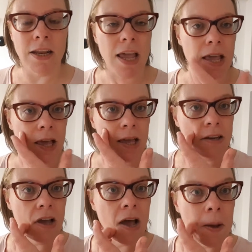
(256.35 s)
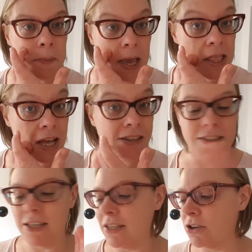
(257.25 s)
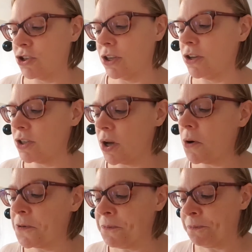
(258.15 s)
and that's actually good to go.